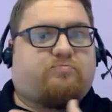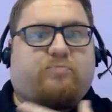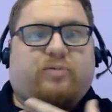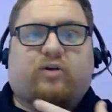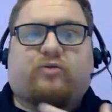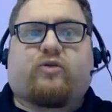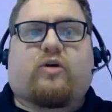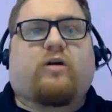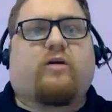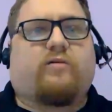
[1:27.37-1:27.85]

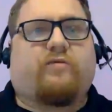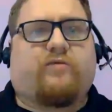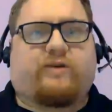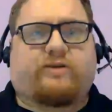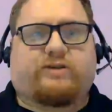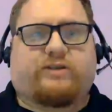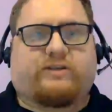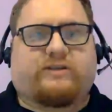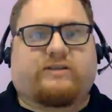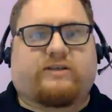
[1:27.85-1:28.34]
built on
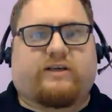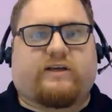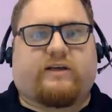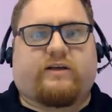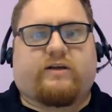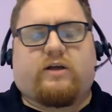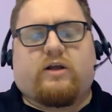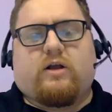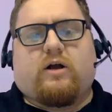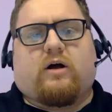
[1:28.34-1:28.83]

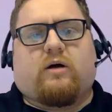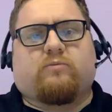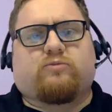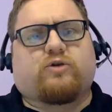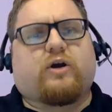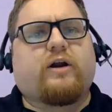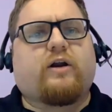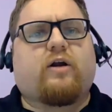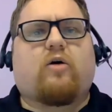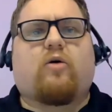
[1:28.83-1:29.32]
efficiency, um,
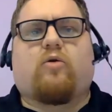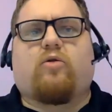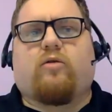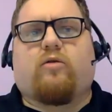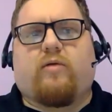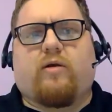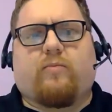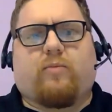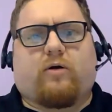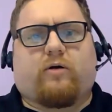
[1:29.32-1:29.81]
trying to own the
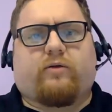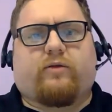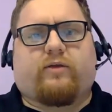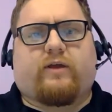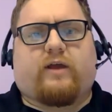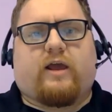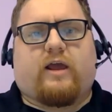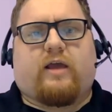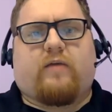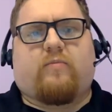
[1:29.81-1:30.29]
mid part of the
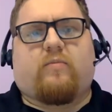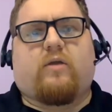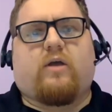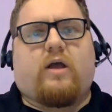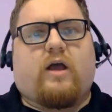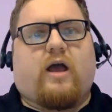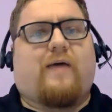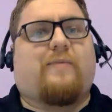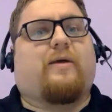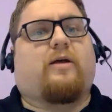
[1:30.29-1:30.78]
game
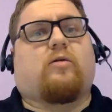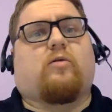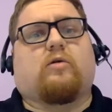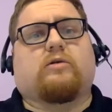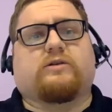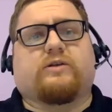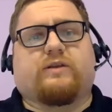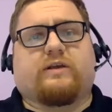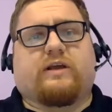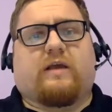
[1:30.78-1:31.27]
and then
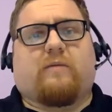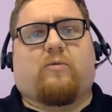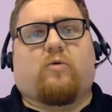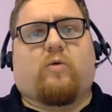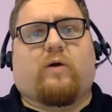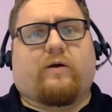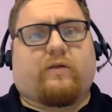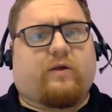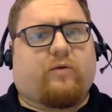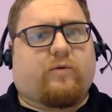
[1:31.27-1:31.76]
close out the game
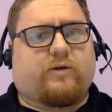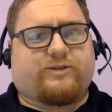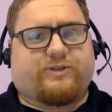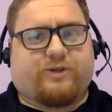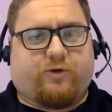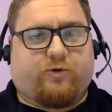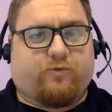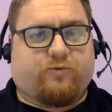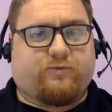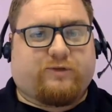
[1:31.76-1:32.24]
quickly
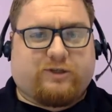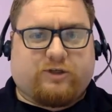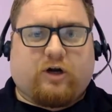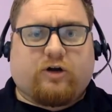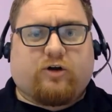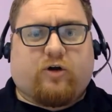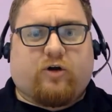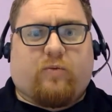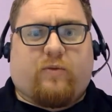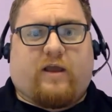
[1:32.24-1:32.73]
once you
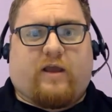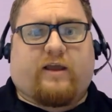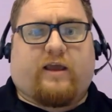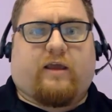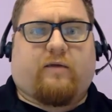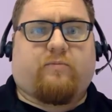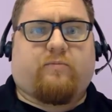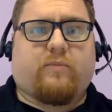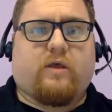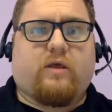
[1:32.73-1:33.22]
start to own that
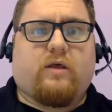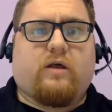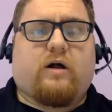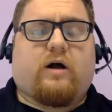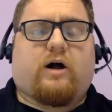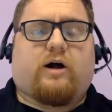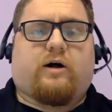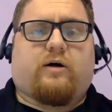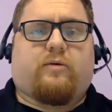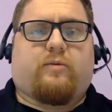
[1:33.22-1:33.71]
game.
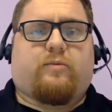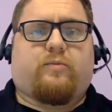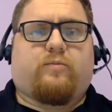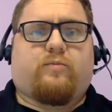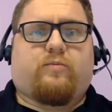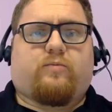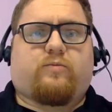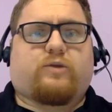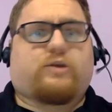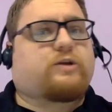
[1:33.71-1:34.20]
Um,
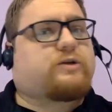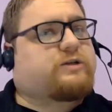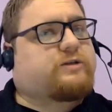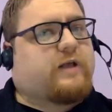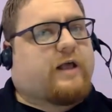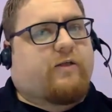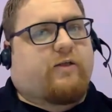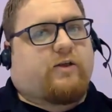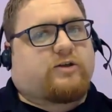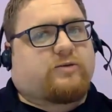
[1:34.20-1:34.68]

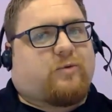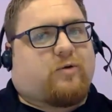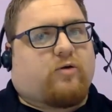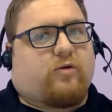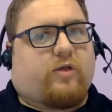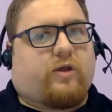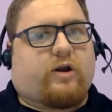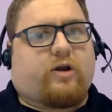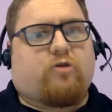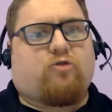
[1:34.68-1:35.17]
slightly smaller
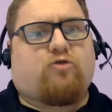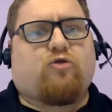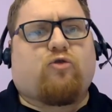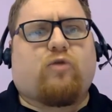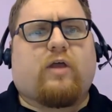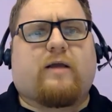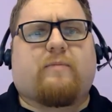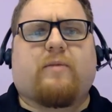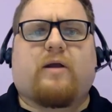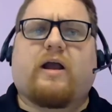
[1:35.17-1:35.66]
than a control
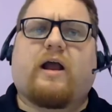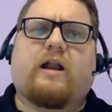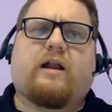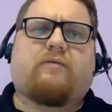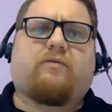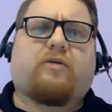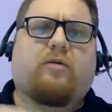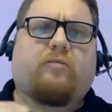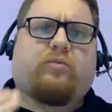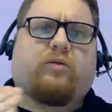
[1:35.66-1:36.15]
deck, but kind
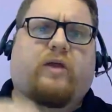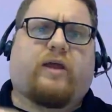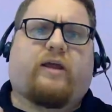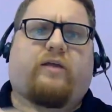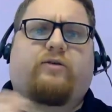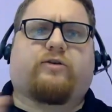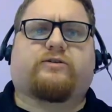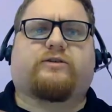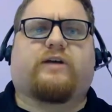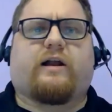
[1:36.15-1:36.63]
of can play
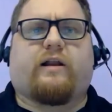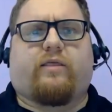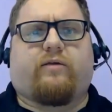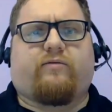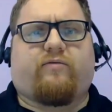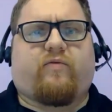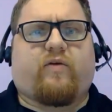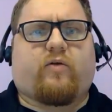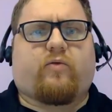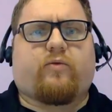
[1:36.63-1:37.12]
either side of the
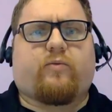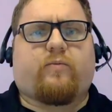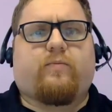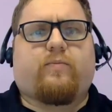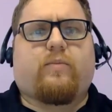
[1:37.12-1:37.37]
field.